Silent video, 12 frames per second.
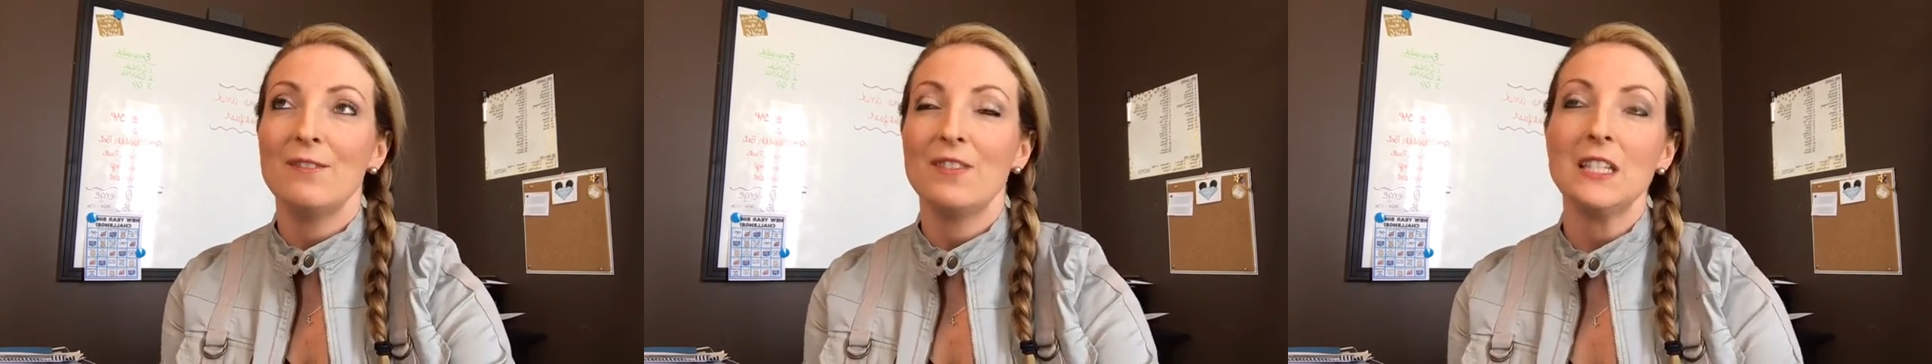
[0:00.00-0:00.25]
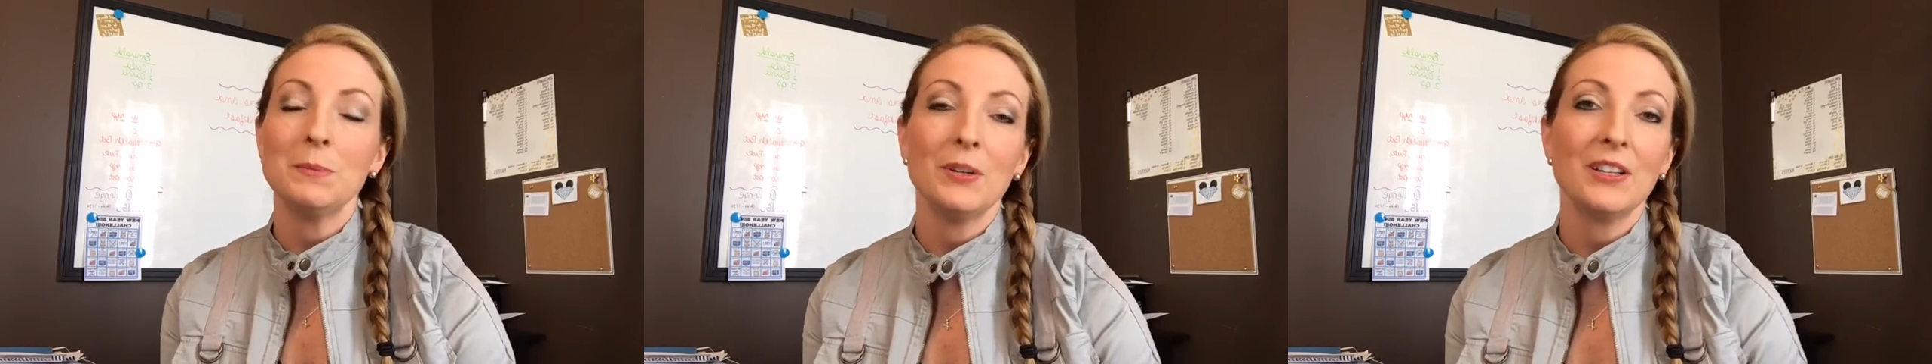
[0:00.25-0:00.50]

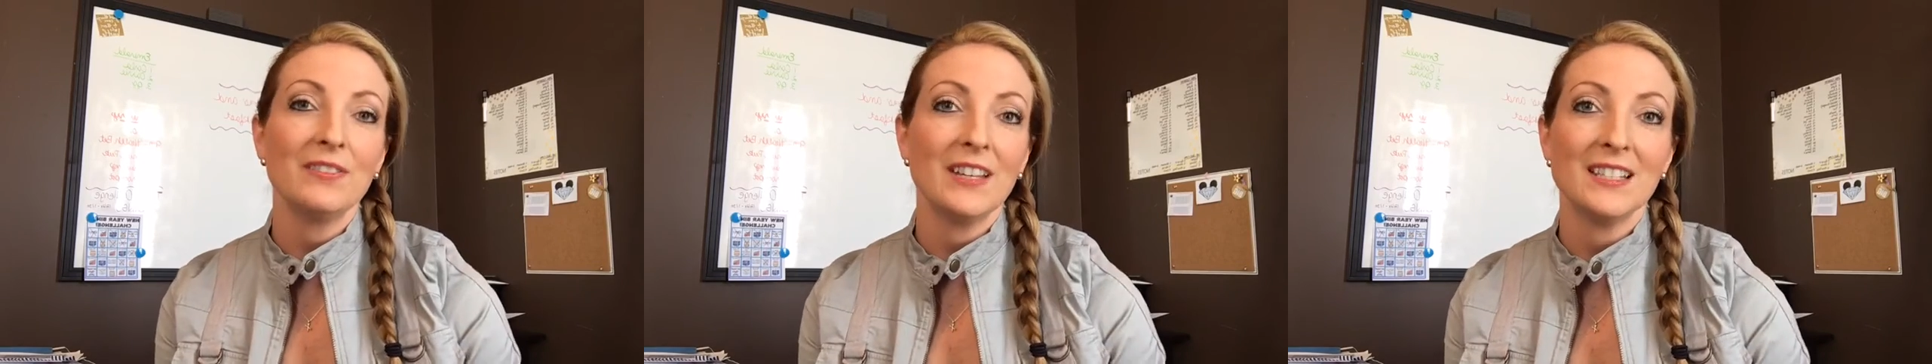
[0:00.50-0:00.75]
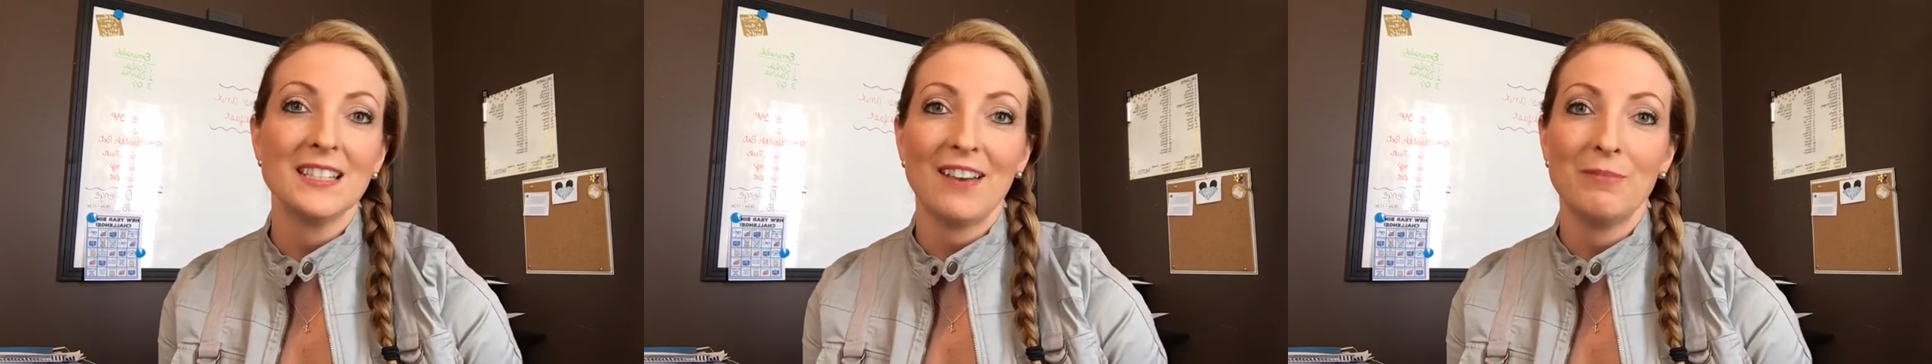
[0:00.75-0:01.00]
Facebook
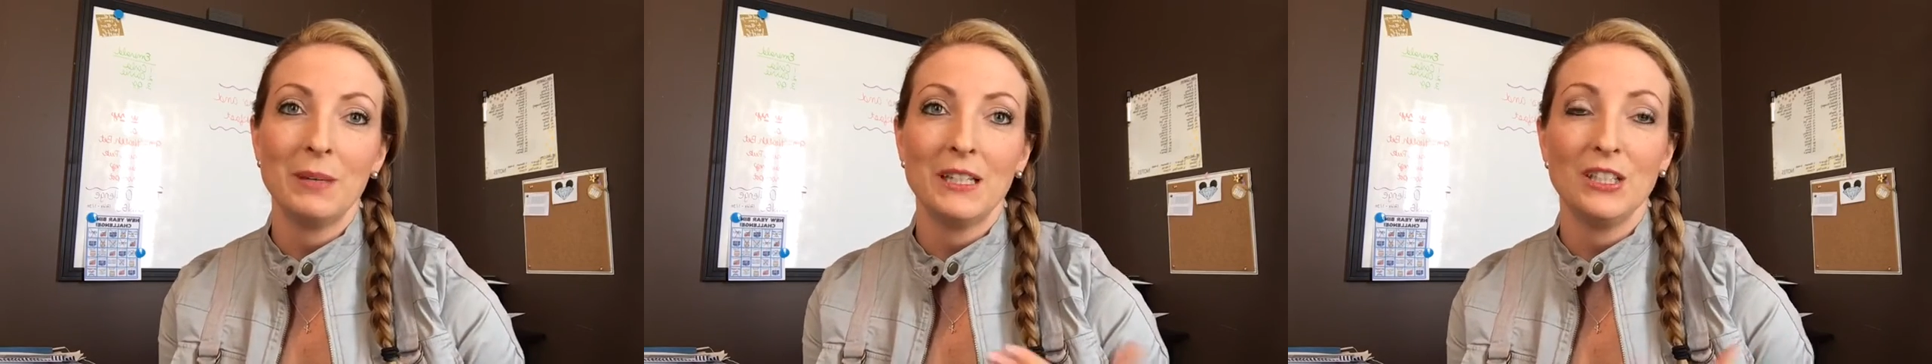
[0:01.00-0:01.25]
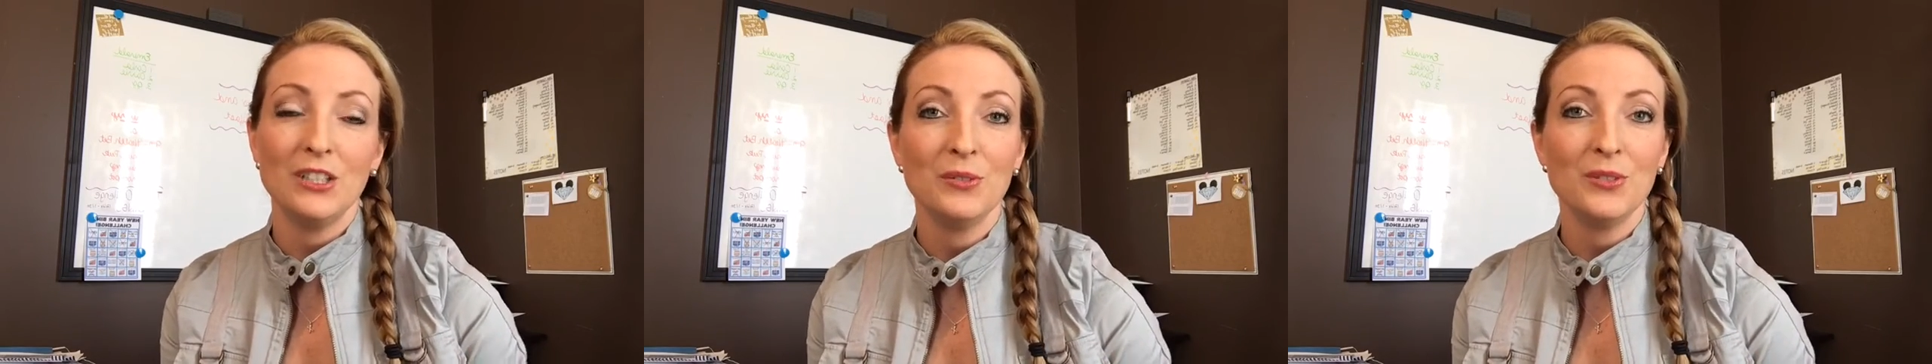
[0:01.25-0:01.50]
events have
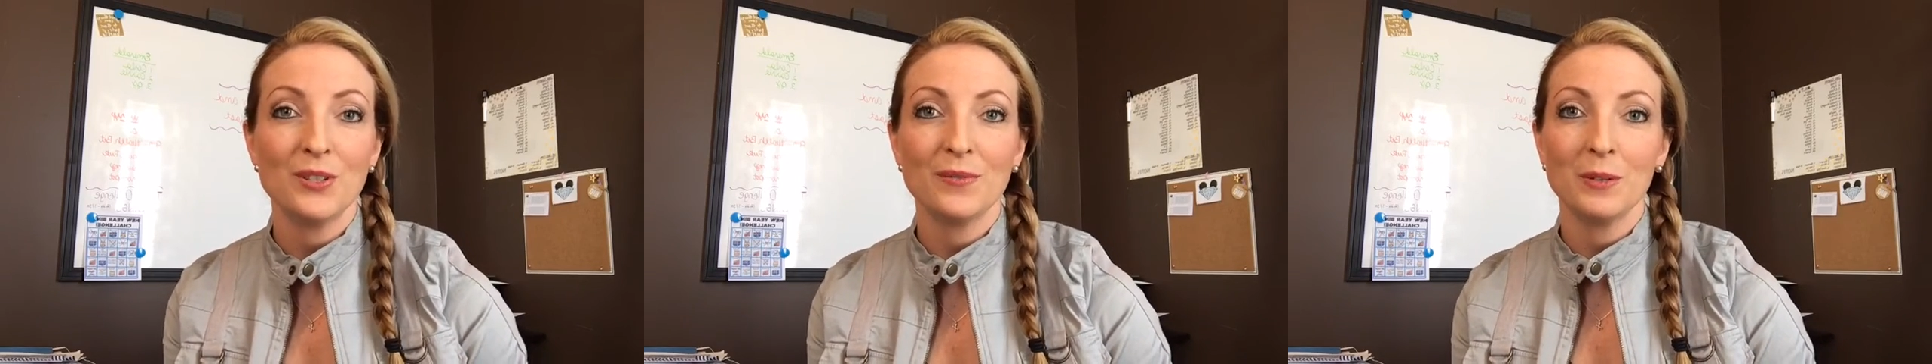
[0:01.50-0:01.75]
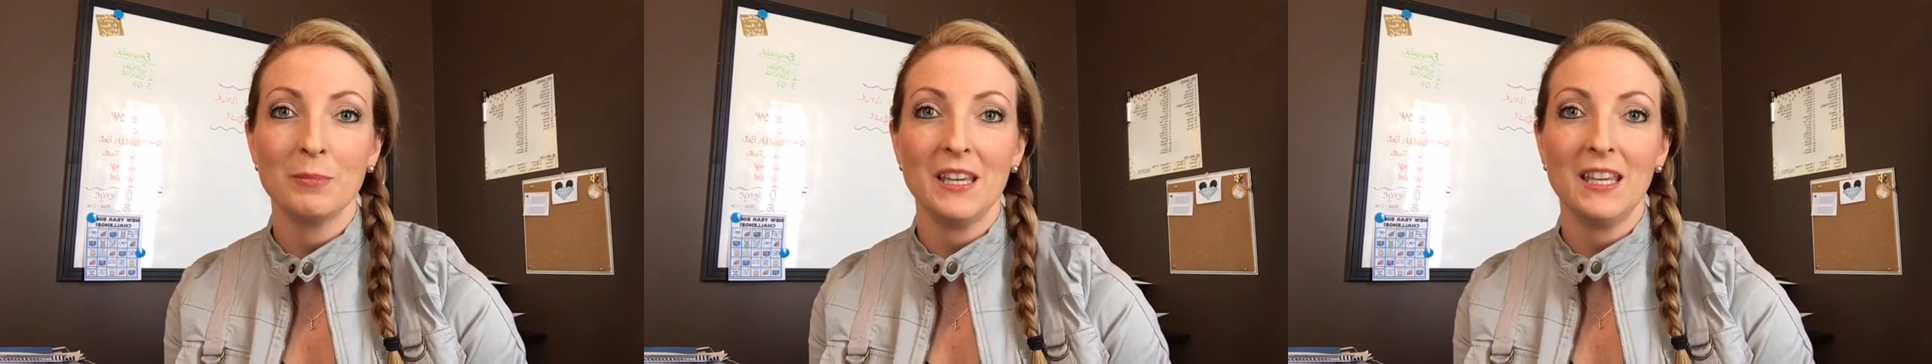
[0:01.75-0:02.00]
been huge
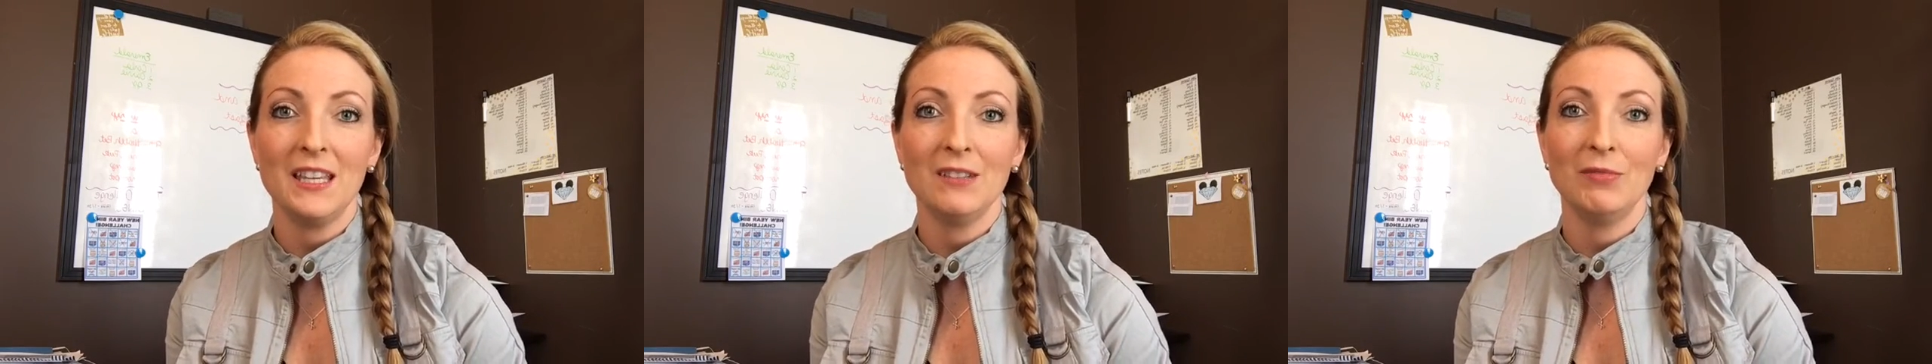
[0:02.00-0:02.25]
for me.